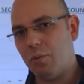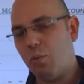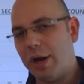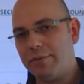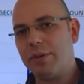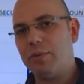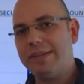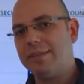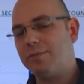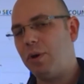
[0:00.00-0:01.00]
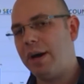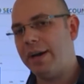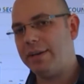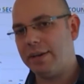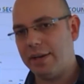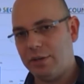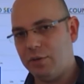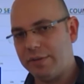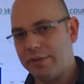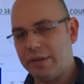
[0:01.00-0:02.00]
One of the reasons why
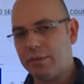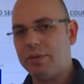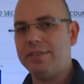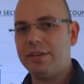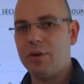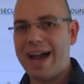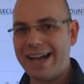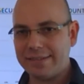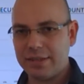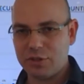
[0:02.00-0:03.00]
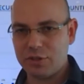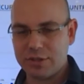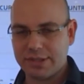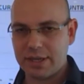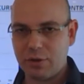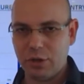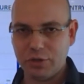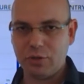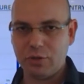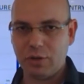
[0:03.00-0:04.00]
using 3D Secure has such a
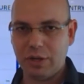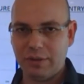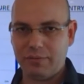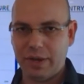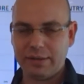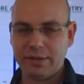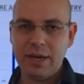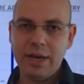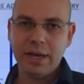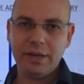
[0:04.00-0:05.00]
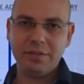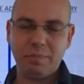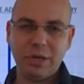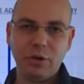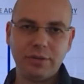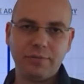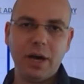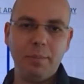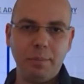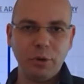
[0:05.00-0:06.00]
psychological effect is because
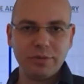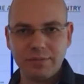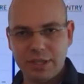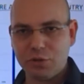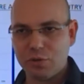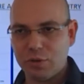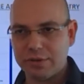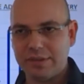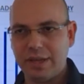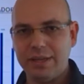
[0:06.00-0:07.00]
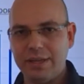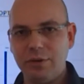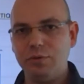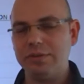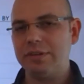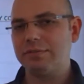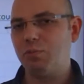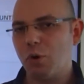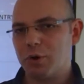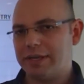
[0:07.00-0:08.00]
of most of the issuers, they use this
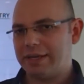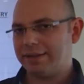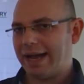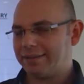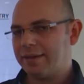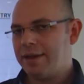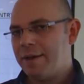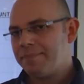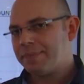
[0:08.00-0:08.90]
wording that